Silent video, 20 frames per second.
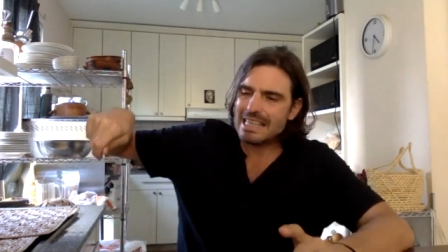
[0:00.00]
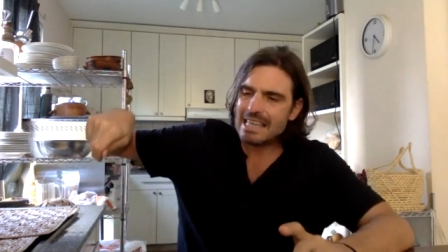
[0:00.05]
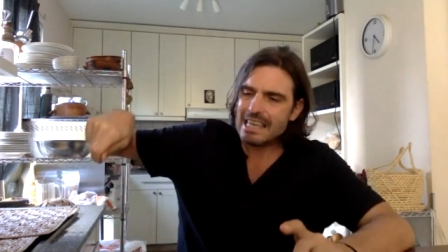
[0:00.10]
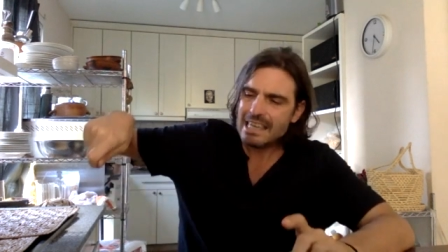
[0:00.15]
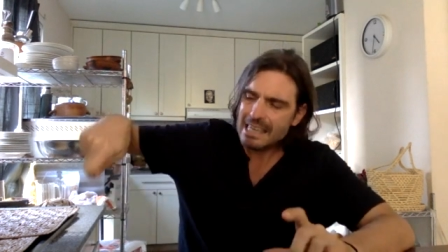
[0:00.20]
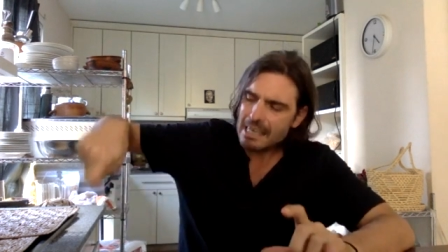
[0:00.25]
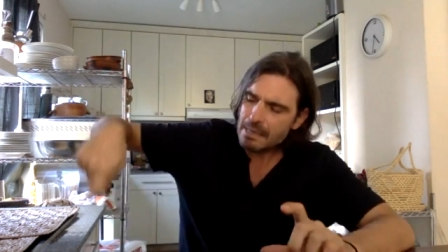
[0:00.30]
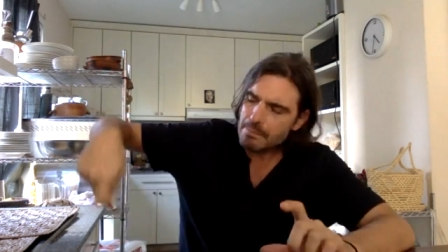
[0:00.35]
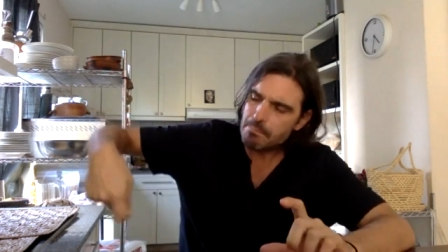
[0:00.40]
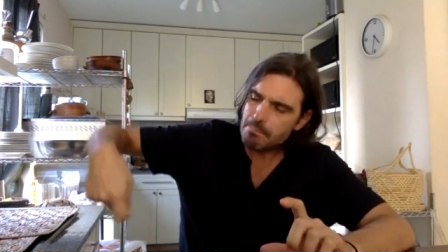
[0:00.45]

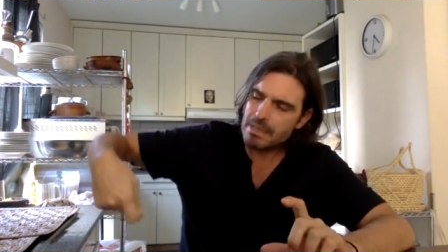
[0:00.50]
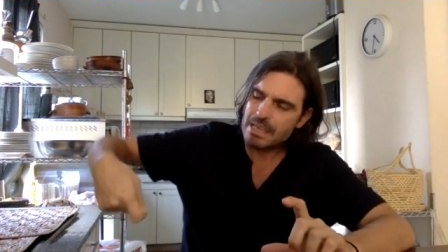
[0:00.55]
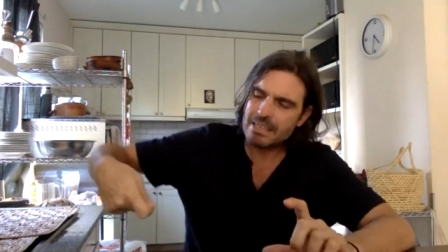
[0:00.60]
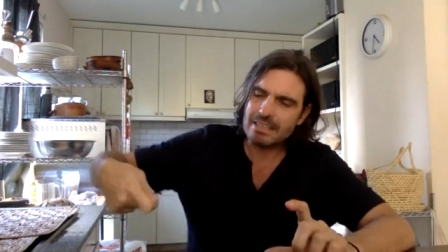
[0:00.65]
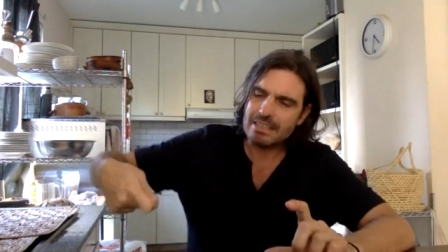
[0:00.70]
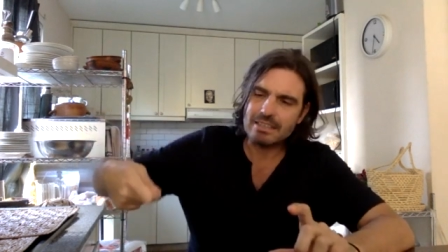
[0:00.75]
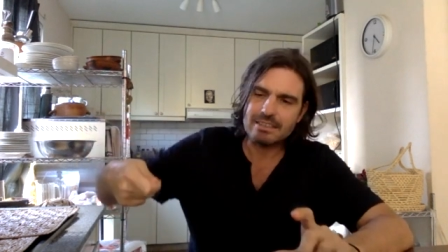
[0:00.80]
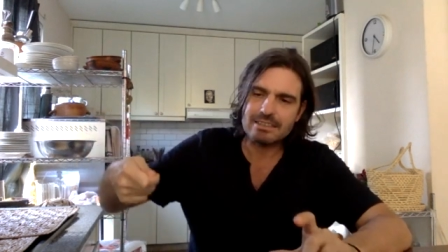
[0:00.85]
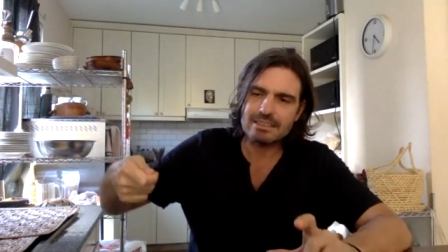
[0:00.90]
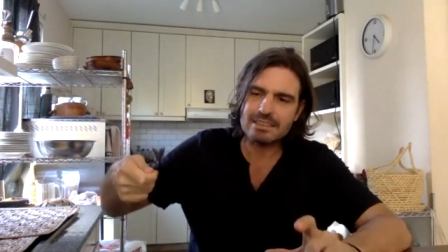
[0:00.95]

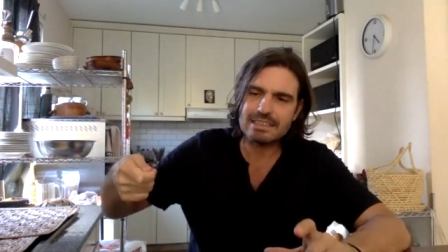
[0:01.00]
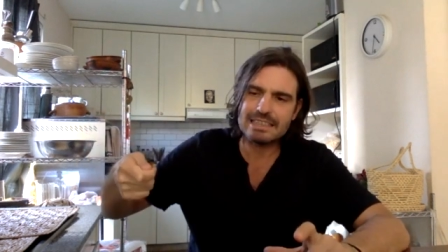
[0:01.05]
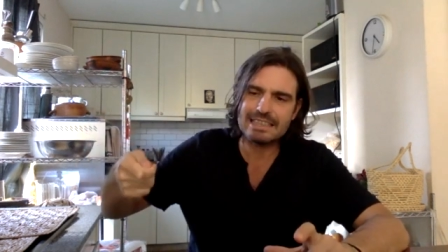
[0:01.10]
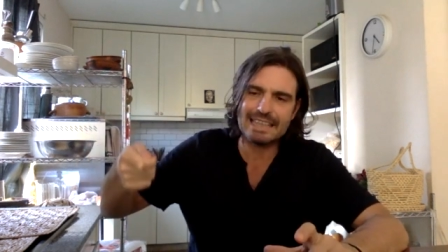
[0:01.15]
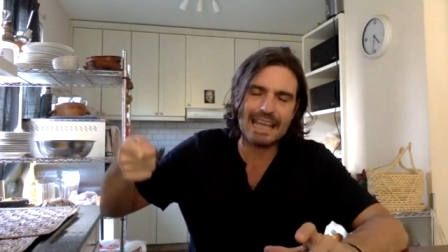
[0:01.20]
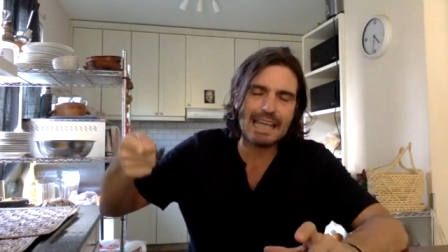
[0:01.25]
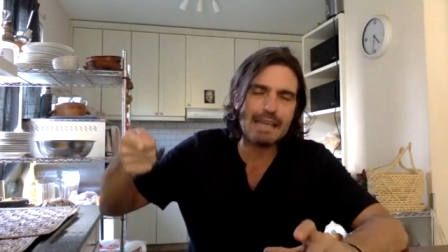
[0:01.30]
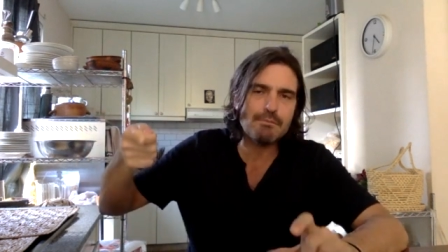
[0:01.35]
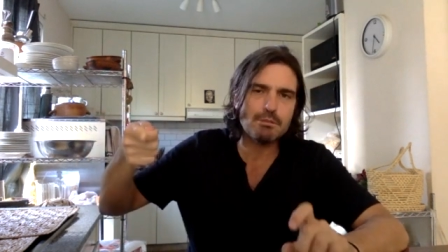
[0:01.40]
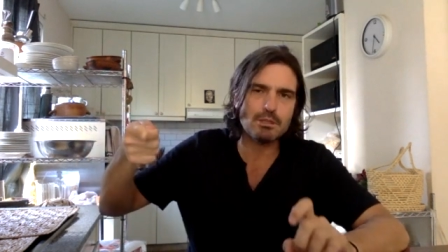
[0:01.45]
heaping
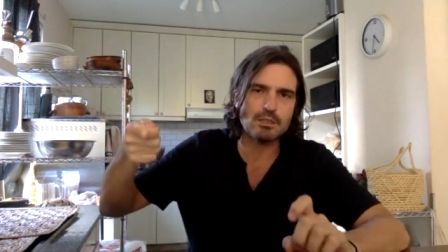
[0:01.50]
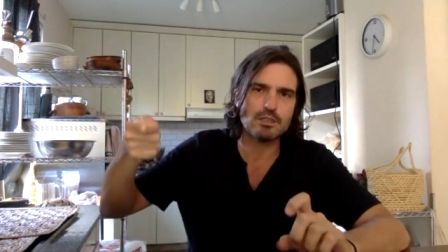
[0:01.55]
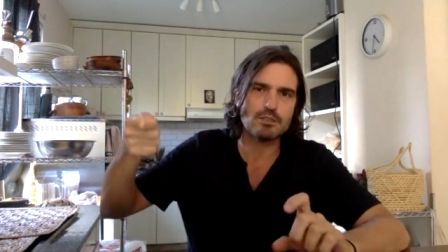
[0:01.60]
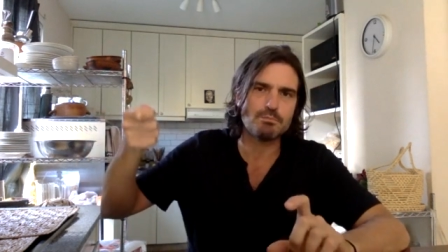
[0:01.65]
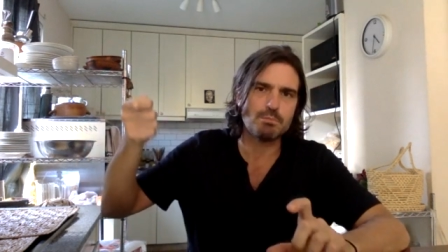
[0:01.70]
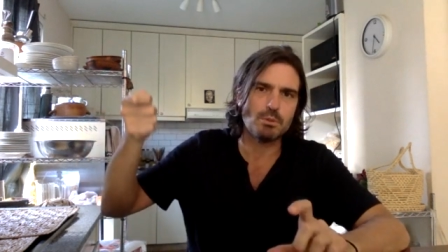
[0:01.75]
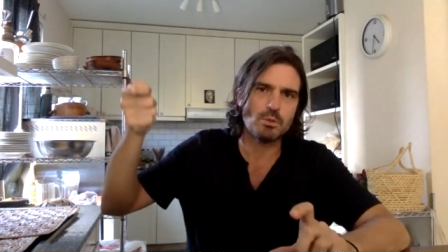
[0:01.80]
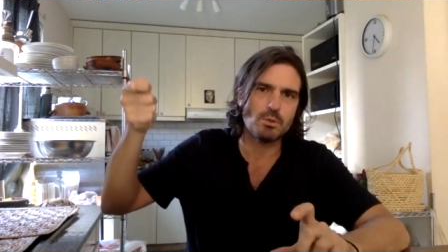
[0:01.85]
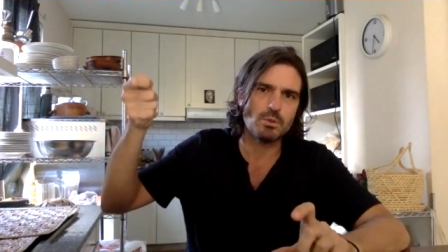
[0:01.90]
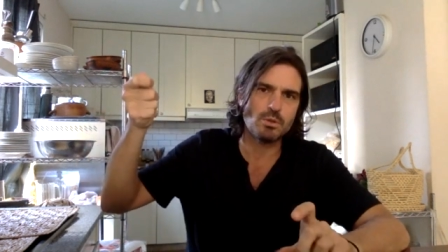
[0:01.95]

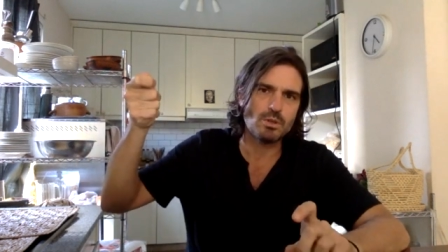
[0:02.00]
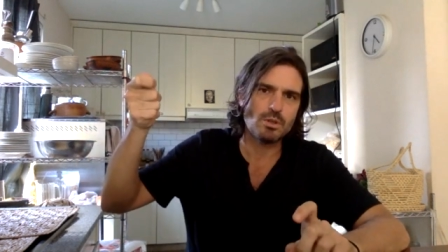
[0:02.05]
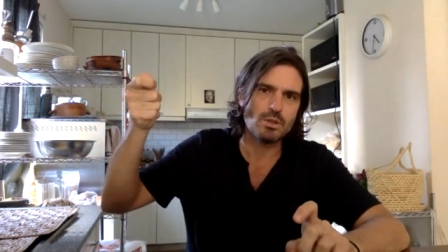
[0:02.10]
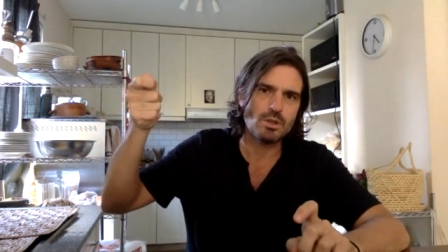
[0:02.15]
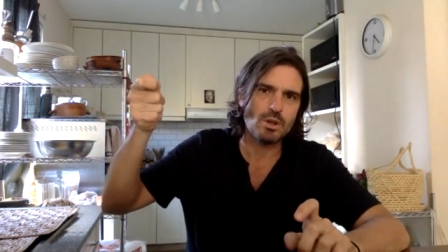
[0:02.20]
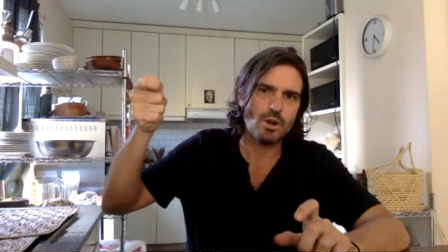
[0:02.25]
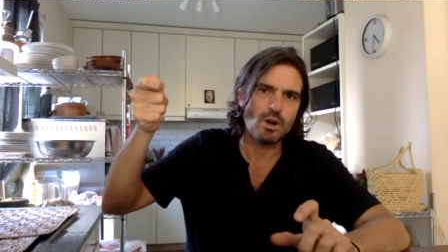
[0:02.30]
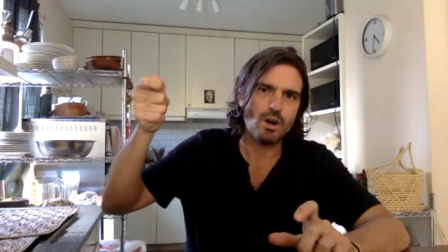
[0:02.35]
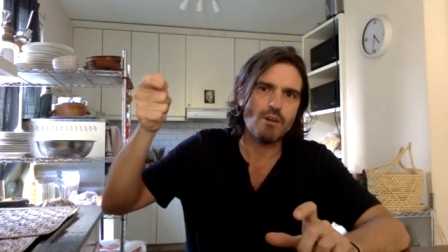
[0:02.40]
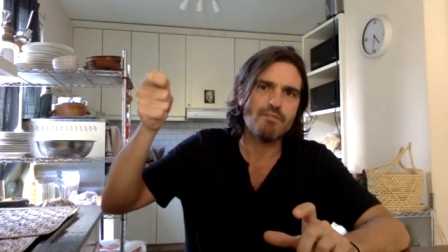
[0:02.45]
tablespoon
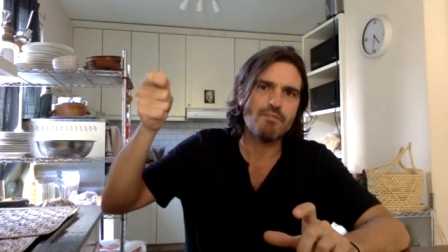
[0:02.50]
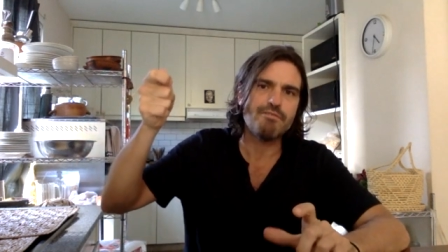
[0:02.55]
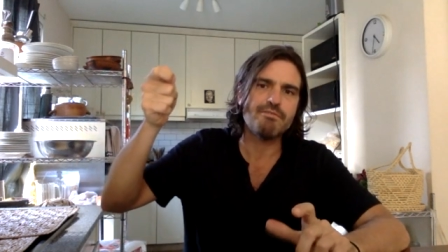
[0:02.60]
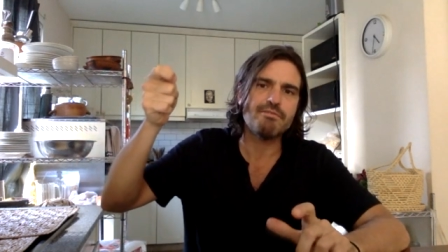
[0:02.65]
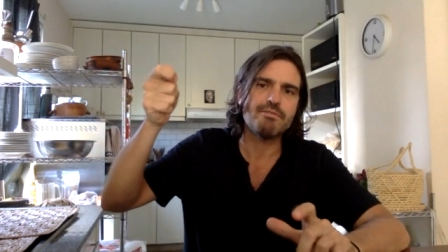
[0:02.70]
of